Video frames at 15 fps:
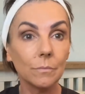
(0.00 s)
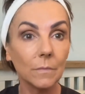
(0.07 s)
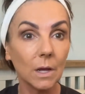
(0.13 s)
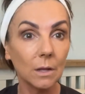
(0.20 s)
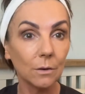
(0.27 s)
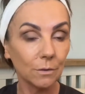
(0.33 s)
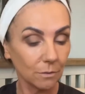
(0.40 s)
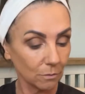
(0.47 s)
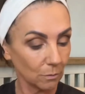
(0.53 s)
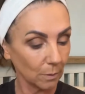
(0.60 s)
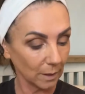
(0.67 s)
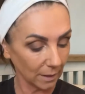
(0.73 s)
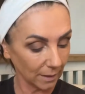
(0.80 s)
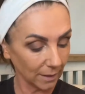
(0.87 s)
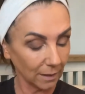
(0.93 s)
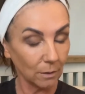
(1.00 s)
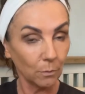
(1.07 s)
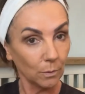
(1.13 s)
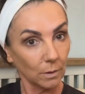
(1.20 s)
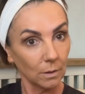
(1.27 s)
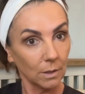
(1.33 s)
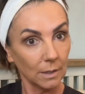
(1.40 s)
That looks quite
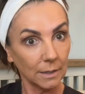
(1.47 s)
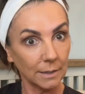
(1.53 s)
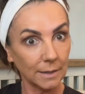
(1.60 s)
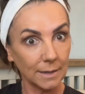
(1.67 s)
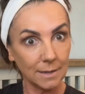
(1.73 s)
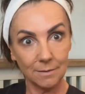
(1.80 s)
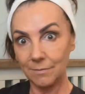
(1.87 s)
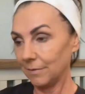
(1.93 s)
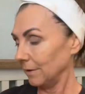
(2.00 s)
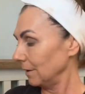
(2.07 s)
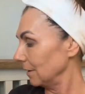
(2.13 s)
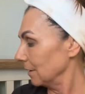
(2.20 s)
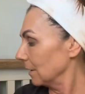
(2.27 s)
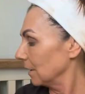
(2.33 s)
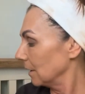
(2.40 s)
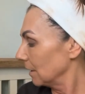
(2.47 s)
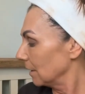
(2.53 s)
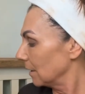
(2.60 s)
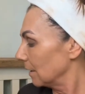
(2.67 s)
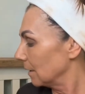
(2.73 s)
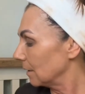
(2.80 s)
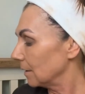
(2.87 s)
equal and even.
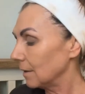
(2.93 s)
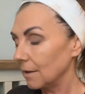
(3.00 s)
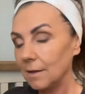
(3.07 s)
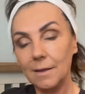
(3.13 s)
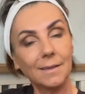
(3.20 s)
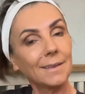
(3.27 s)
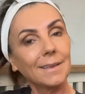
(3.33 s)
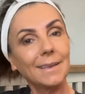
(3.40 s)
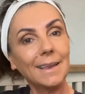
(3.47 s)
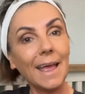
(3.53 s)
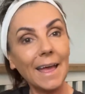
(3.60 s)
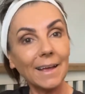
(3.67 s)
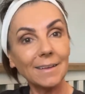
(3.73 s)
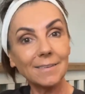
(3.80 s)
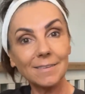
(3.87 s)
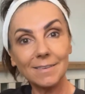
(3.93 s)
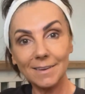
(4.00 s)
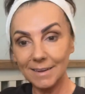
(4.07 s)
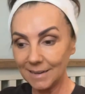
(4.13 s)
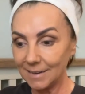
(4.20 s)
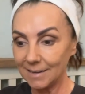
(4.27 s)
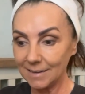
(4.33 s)
Next
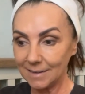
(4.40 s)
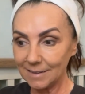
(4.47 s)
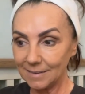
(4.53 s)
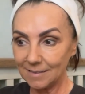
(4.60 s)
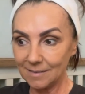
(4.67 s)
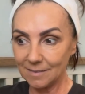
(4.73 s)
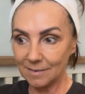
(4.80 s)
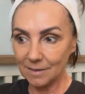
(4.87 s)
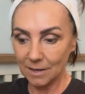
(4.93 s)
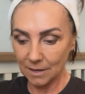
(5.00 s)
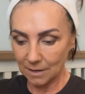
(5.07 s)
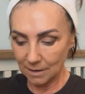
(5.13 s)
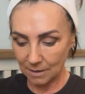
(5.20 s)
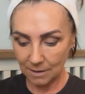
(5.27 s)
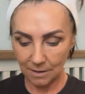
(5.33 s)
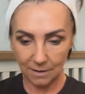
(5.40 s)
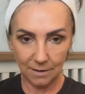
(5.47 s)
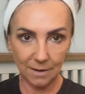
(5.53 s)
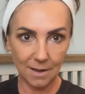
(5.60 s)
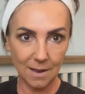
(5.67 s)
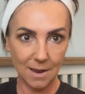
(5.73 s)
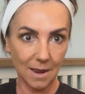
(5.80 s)
is
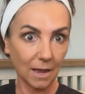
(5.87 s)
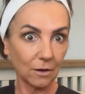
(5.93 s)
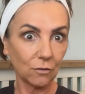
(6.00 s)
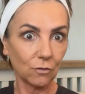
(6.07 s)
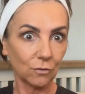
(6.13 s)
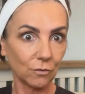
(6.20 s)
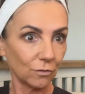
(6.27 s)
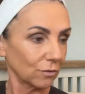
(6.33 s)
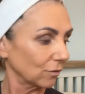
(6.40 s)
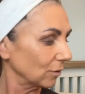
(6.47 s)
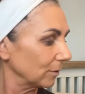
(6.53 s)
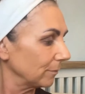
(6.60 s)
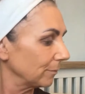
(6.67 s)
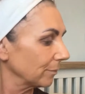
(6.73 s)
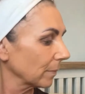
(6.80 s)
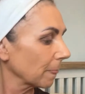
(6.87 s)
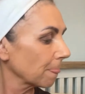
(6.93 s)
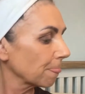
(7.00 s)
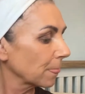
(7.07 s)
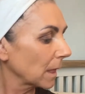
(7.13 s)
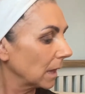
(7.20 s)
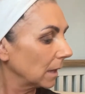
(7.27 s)
lashes.
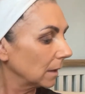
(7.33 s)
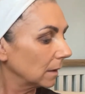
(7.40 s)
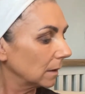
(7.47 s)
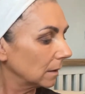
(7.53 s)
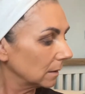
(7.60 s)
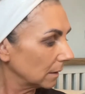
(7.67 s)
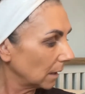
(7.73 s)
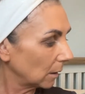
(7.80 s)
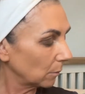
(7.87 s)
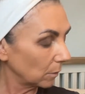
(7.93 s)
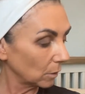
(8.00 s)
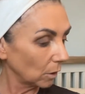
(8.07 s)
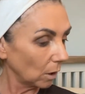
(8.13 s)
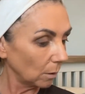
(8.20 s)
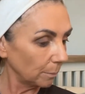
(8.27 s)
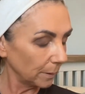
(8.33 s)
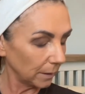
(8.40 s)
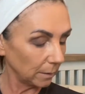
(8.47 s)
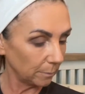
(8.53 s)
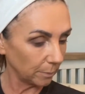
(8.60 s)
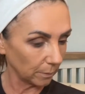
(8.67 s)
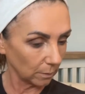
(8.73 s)
Now a lot of
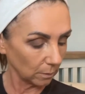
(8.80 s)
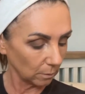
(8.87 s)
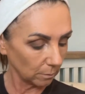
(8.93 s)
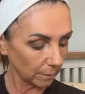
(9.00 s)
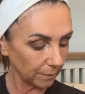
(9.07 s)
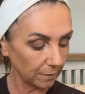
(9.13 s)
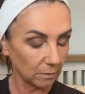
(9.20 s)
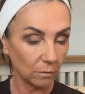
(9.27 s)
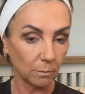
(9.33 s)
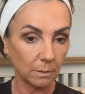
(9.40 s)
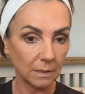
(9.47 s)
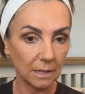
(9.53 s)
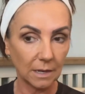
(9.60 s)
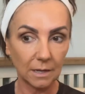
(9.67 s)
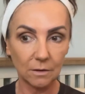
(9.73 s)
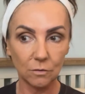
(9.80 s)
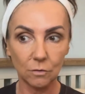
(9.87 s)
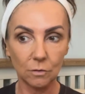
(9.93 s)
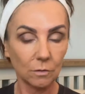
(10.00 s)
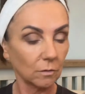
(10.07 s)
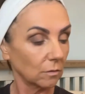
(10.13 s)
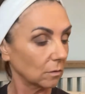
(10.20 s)
people, when they're doing the
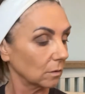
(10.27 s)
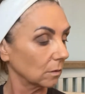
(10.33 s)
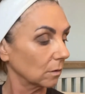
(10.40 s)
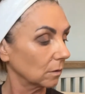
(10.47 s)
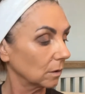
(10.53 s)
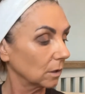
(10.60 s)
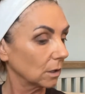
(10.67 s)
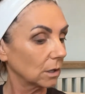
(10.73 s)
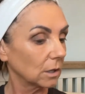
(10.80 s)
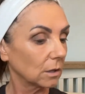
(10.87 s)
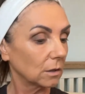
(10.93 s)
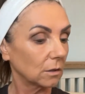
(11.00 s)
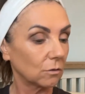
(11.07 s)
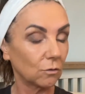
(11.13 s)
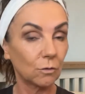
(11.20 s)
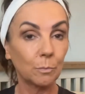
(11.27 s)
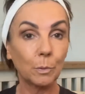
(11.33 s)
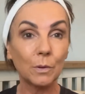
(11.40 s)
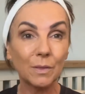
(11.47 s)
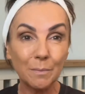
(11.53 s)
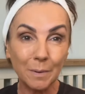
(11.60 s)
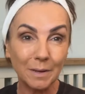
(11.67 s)
lashes, they just
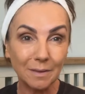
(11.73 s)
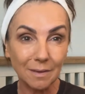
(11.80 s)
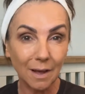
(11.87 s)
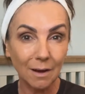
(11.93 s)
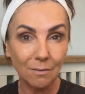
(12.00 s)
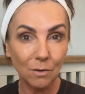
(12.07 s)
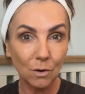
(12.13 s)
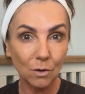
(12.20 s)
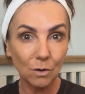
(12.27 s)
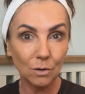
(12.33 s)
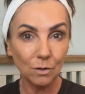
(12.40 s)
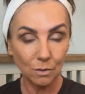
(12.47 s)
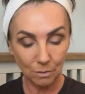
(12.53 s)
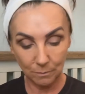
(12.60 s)
put the mascara on.